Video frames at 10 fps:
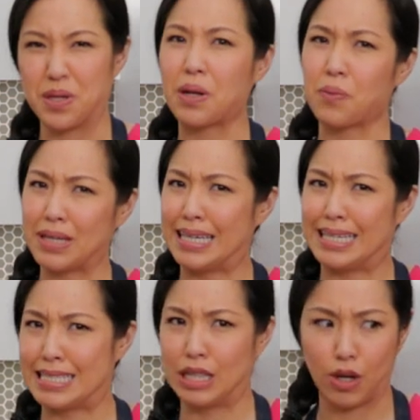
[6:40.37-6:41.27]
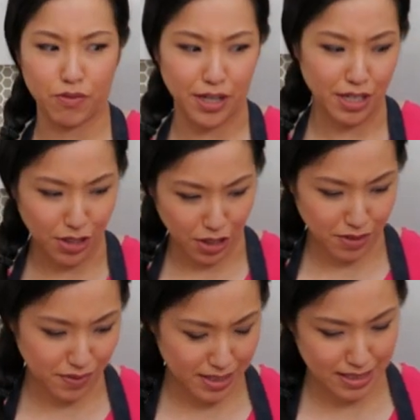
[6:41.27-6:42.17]
but it really doesn't look very good
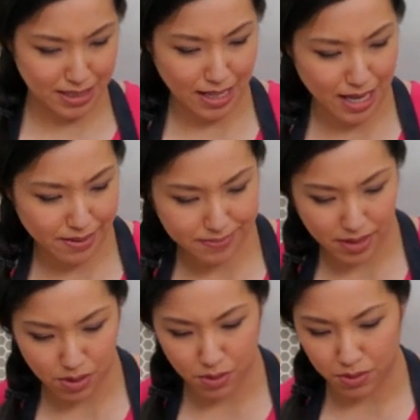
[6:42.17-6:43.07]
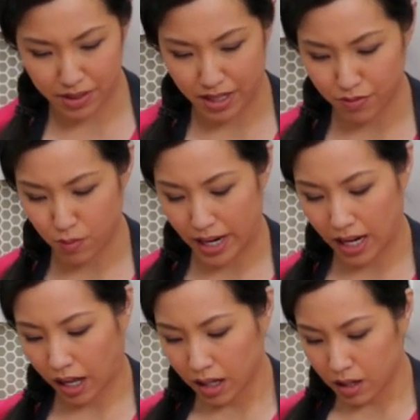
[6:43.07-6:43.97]
if it's just like a whole thing of white.
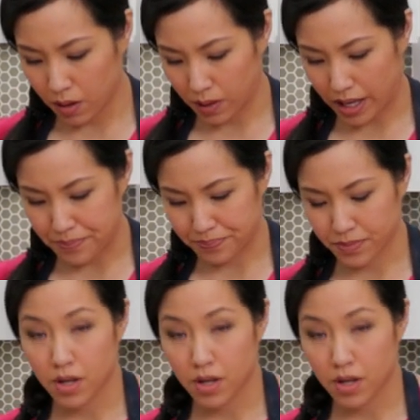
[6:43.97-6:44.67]
Okay,